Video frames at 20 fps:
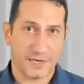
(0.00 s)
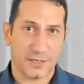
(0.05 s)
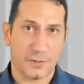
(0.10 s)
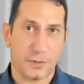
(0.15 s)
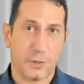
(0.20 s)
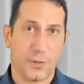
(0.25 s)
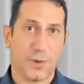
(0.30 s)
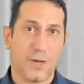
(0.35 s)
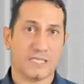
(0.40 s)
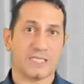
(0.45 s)

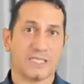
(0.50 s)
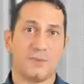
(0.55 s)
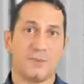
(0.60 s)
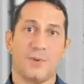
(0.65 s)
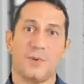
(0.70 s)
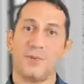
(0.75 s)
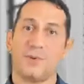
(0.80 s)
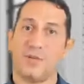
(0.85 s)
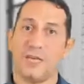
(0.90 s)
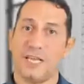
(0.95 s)
what the
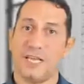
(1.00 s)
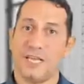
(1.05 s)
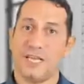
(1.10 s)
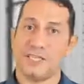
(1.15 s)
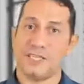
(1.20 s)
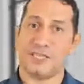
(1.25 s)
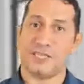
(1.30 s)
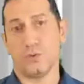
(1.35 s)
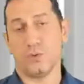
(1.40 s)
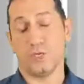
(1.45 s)

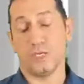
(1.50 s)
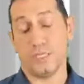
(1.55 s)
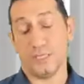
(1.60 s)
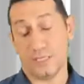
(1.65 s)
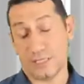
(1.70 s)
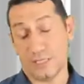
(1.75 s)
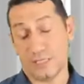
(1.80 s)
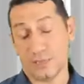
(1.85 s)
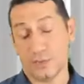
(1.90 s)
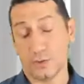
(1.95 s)
population
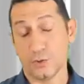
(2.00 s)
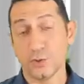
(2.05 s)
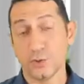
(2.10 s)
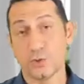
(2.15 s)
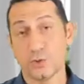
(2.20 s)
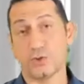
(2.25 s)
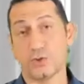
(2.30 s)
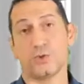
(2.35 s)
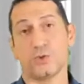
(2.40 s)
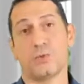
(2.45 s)
is
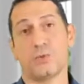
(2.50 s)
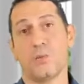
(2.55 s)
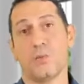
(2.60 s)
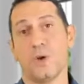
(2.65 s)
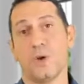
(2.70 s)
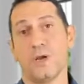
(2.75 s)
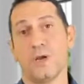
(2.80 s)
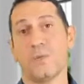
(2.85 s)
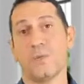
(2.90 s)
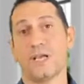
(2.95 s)
used
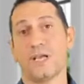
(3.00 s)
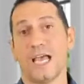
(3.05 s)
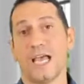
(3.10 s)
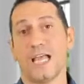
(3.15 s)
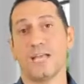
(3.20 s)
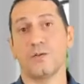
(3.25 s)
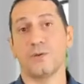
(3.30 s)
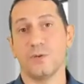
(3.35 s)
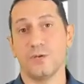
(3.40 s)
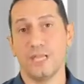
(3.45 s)
when we
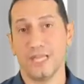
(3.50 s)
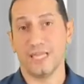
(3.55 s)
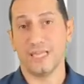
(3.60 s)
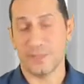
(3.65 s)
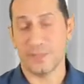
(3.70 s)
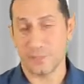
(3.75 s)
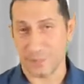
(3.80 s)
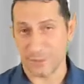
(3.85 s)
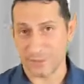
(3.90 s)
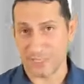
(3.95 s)
calculate the
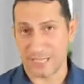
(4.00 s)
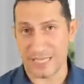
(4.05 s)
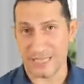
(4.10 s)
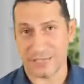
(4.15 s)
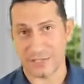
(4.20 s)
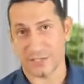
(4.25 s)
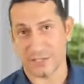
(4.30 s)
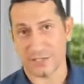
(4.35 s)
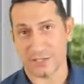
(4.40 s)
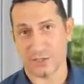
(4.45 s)

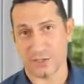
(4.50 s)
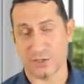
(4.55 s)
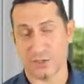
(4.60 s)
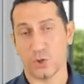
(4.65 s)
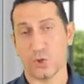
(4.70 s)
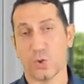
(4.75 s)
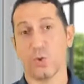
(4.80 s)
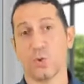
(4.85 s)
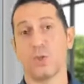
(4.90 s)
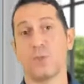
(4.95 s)
percentage,
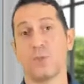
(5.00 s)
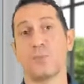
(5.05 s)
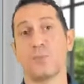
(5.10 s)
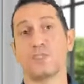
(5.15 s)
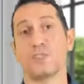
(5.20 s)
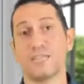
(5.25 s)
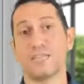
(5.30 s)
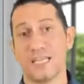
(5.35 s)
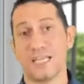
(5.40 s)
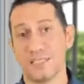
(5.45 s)
so the
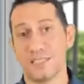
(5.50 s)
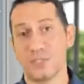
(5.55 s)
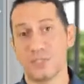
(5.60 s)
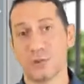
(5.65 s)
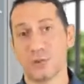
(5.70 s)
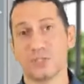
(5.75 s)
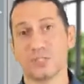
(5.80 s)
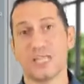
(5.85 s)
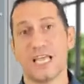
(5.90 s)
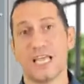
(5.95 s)
percentage would take